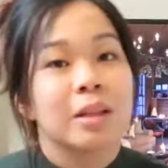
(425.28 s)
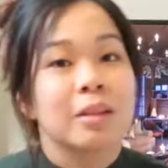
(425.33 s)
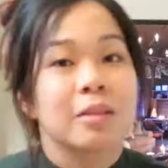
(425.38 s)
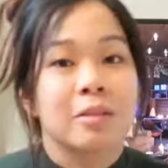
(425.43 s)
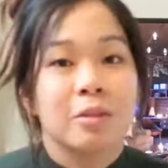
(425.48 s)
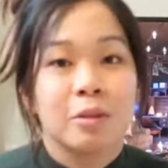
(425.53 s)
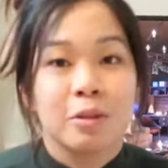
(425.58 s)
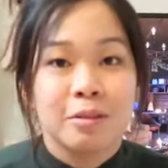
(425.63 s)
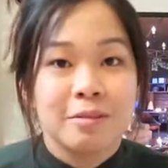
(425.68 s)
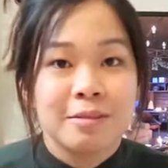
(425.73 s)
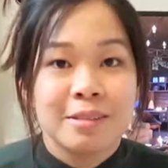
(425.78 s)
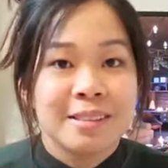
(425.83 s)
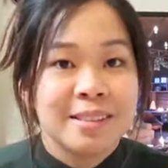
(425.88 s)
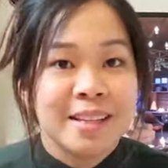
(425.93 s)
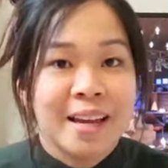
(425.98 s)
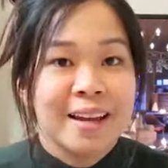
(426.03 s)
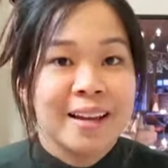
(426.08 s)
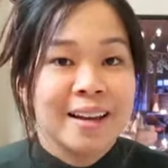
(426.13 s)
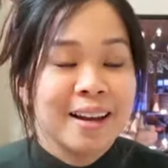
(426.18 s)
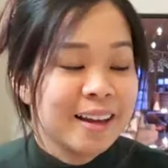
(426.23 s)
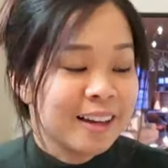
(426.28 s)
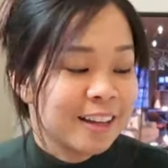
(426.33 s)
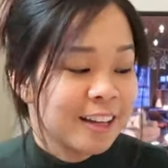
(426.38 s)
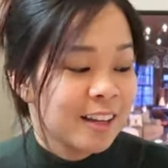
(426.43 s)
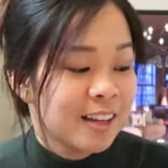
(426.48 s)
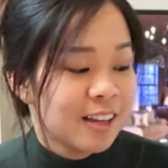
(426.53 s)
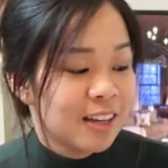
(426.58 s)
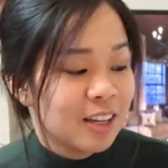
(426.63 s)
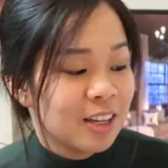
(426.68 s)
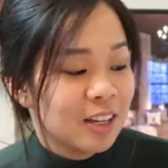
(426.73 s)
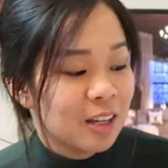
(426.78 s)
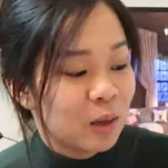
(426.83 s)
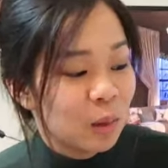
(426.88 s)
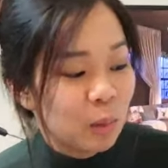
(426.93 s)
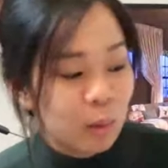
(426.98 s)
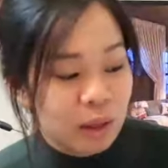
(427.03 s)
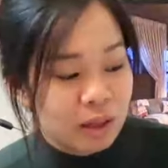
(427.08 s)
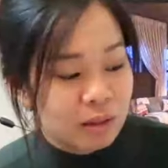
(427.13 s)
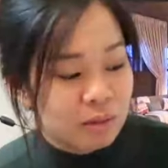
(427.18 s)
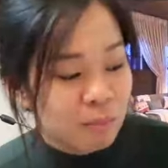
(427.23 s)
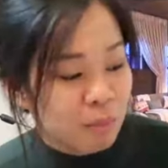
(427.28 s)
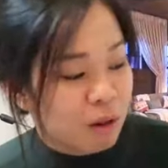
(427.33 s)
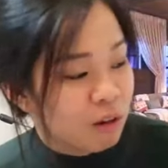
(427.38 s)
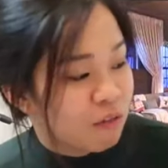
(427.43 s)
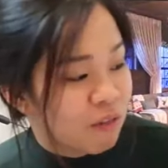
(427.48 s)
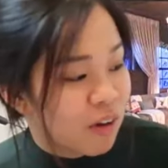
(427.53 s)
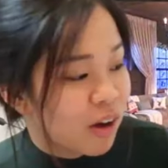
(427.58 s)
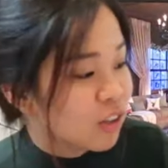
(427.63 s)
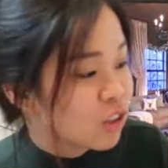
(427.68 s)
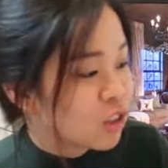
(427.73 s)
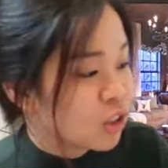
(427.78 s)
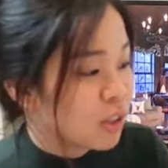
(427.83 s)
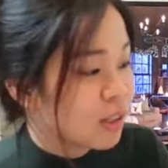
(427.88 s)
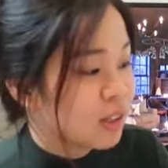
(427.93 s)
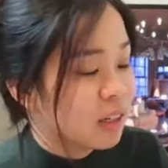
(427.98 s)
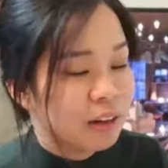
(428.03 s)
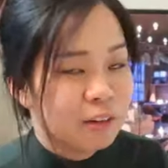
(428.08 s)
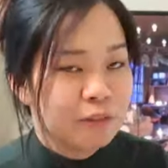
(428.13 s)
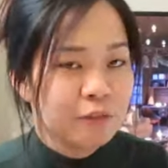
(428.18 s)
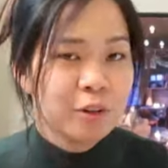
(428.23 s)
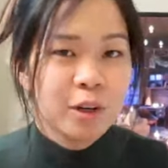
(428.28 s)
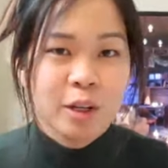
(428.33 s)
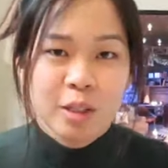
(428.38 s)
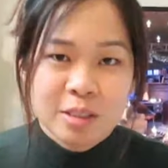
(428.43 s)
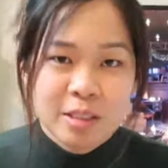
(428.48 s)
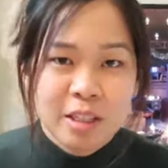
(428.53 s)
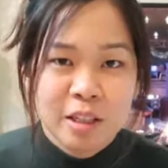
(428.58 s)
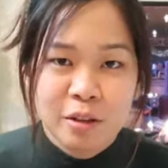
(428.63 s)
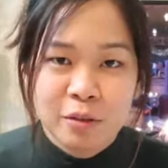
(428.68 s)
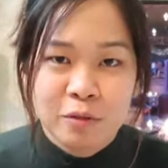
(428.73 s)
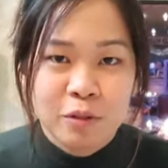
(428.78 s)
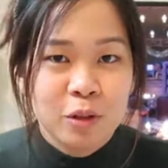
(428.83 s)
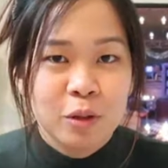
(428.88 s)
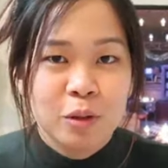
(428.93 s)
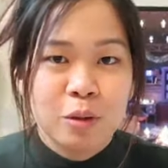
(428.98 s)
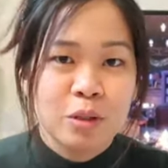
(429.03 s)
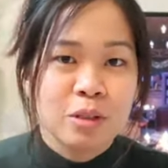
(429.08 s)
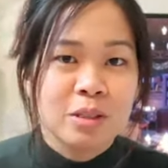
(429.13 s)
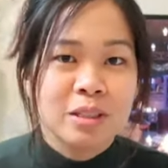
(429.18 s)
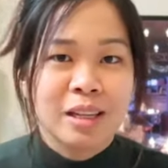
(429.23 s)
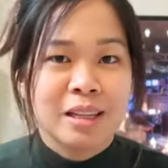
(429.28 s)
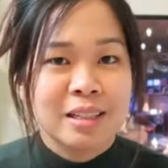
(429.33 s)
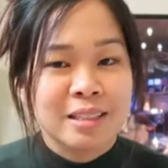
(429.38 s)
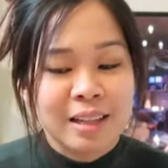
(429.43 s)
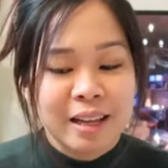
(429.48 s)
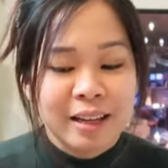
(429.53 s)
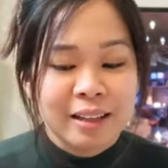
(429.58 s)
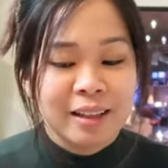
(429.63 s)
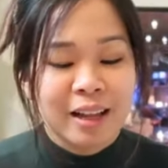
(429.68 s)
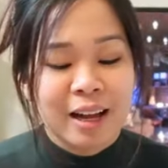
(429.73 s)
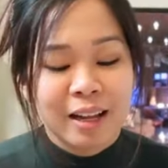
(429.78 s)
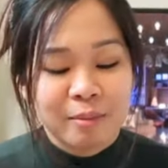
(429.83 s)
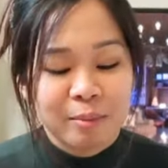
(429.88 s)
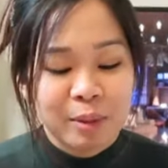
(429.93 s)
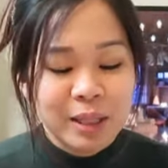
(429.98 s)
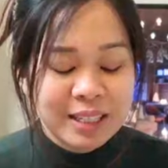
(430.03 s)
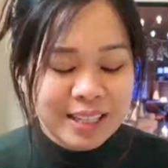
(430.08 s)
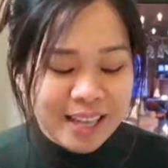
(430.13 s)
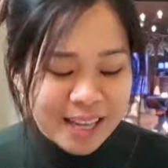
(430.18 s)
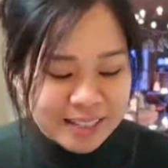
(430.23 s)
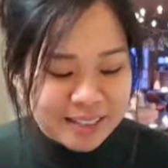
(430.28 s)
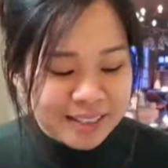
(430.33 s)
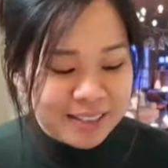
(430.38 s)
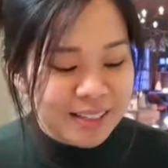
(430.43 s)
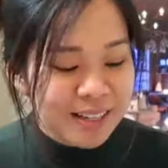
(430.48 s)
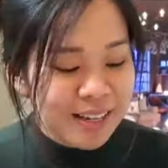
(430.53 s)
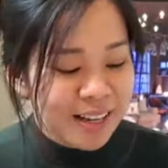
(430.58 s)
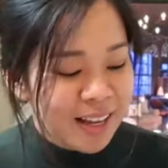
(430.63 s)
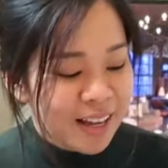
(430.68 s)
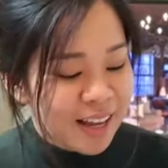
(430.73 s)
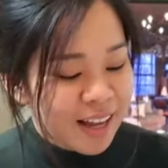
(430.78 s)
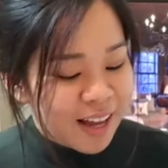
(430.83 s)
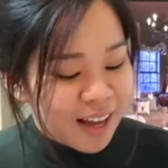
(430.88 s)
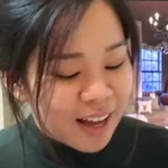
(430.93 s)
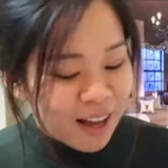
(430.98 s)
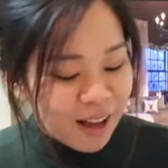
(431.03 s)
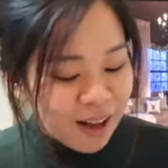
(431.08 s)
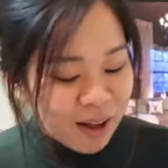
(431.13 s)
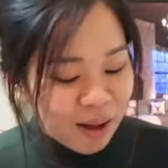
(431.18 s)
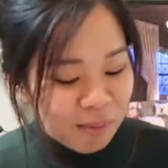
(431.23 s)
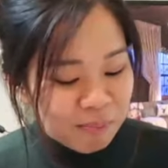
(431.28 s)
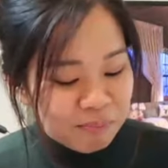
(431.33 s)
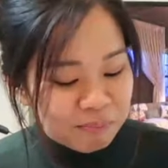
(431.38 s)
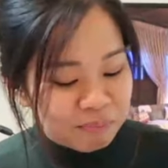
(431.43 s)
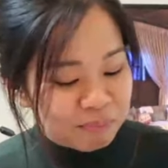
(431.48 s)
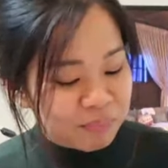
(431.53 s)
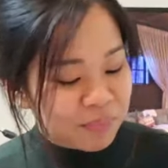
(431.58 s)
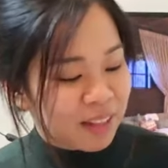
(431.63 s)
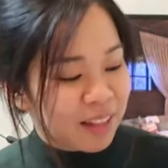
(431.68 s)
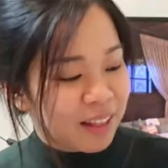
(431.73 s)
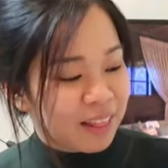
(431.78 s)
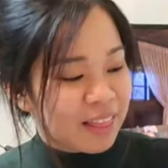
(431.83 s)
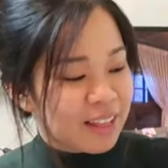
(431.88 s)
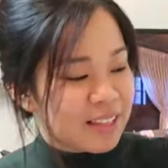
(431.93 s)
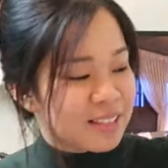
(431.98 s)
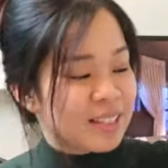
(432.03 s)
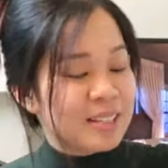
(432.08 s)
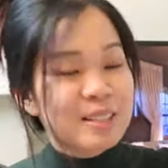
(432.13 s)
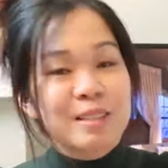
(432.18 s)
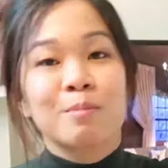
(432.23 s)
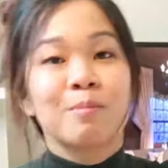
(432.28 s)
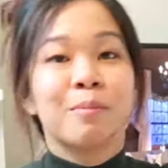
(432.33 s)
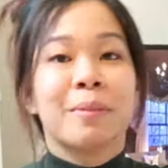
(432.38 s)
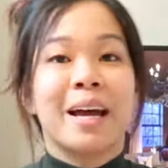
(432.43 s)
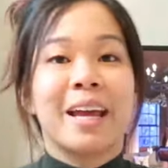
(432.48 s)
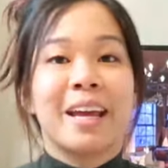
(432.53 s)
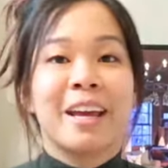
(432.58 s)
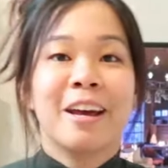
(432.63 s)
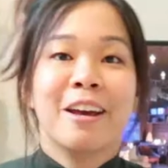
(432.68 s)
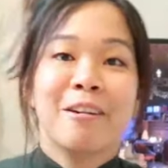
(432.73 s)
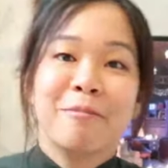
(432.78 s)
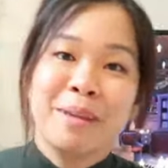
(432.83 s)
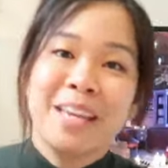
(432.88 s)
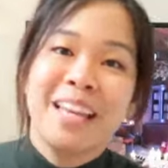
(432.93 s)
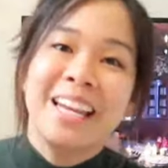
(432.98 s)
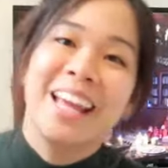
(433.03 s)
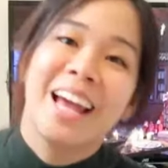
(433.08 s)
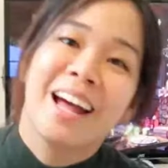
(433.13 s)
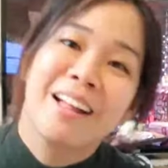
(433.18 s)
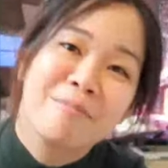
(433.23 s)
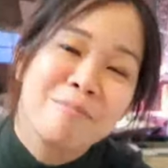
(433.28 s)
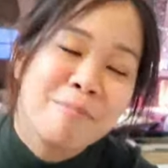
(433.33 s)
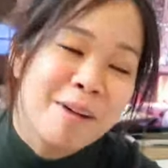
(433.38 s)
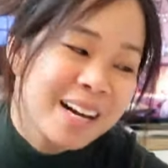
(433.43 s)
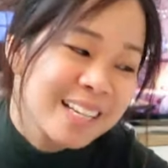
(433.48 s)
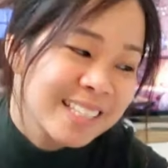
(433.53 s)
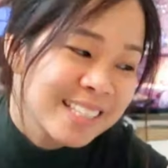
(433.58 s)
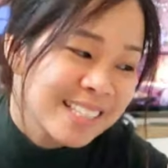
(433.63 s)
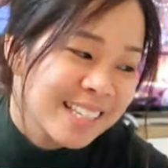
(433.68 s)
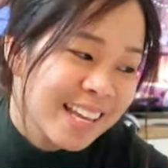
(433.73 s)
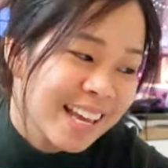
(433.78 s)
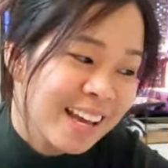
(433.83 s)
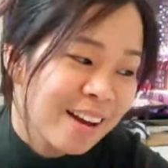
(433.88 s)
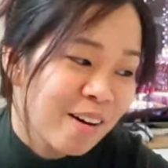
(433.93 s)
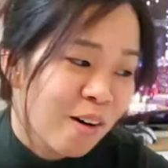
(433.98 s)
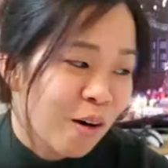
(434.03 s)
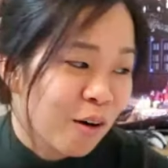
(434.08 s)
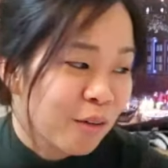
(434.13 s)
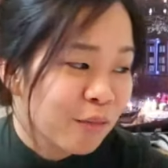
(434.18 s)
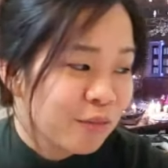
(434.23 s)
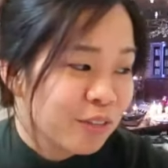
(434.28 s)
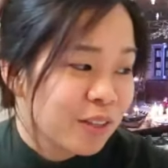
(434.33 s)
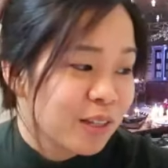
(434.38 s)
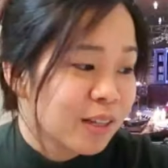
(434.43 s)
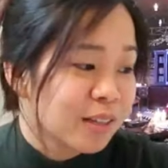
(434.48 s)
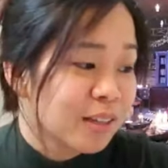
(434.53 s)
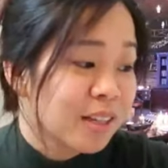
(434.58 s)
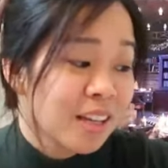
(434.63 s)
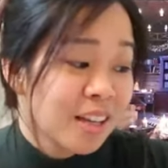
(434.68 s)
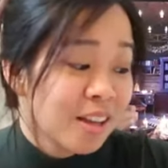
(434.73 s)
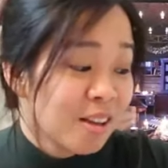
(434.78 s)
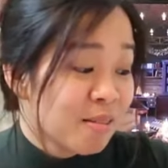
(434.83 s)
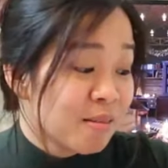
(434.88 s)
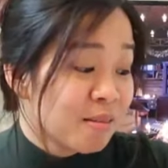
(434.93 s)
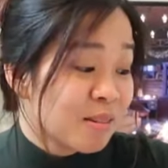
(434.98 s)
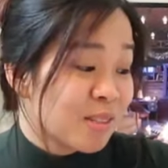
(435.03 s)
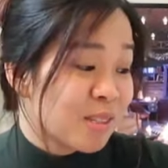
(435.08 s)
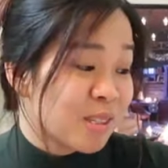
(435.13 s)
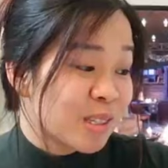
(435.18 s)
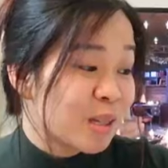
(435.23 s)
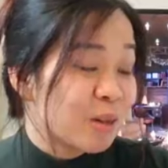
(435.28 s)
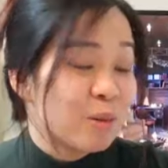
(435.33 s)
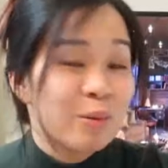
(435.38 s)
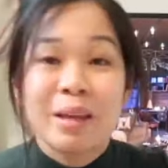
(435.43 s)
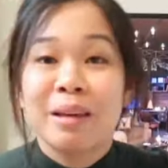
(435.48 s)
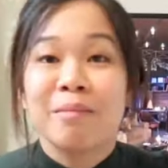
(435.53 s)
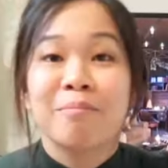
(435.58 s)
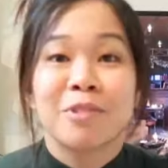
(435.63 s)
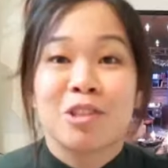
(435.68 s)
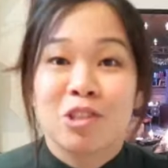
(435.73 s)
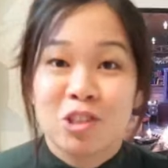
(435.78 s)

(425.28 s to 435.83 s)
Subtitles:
that could say like, you know, it malfunctioned like first day of use, things like that. But yes, this is my mini unboxing of the sewing